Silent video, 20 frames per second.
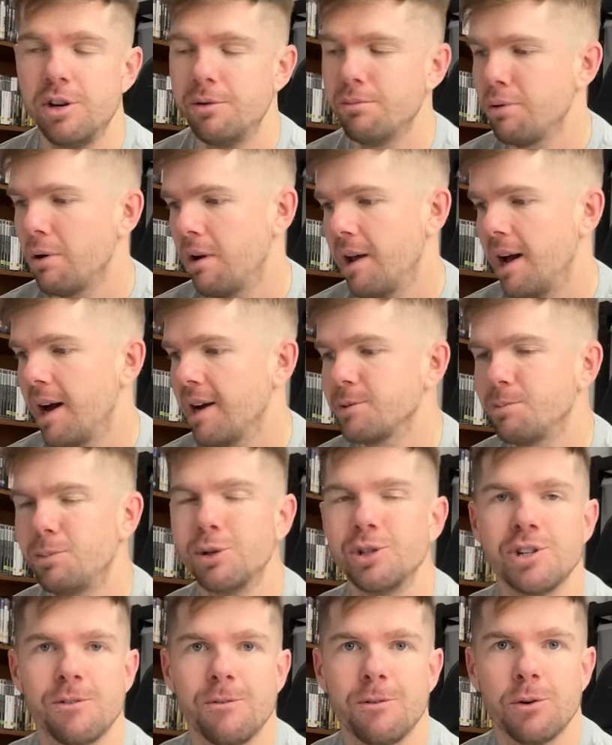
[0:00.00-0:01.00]
new product,
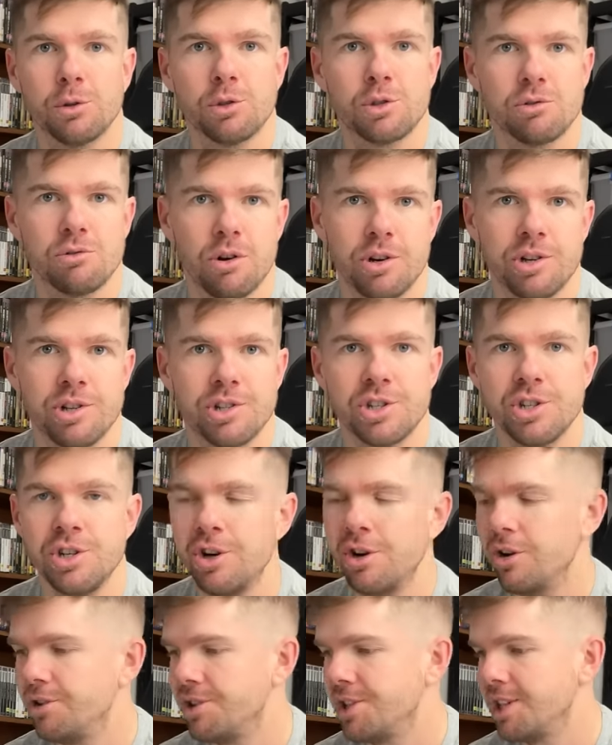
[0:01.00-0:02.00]
put your filter on as
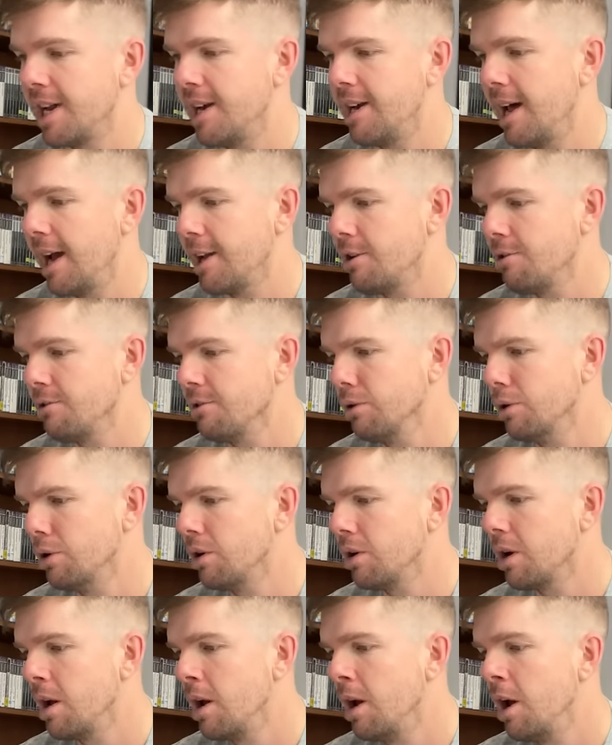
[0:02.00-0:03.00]
new to get an accurate
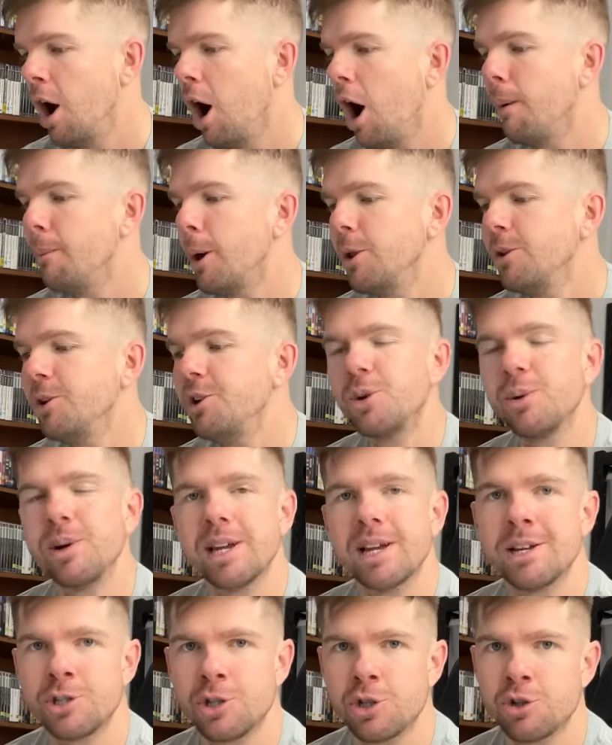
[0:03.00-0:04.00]
look. I'm only
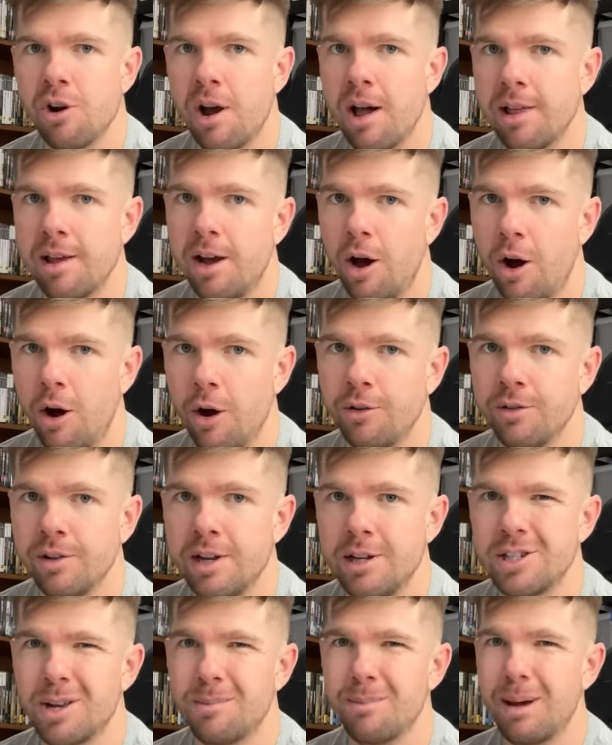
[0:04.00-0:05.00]
doing Australia
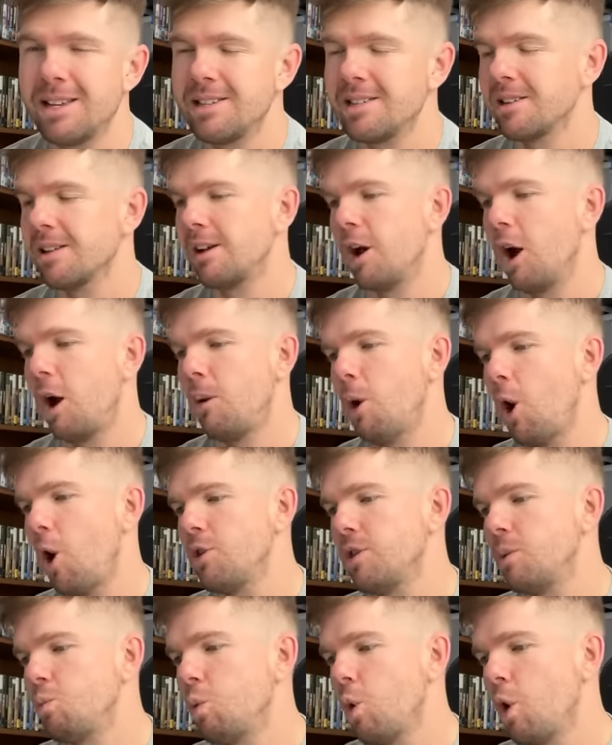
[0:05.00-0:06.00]
only, so basically I'm
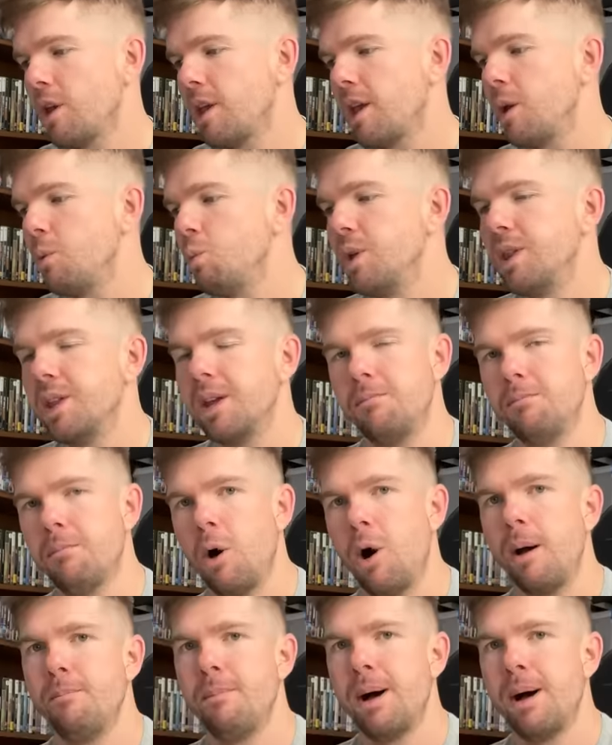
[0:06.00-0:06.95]
only working within my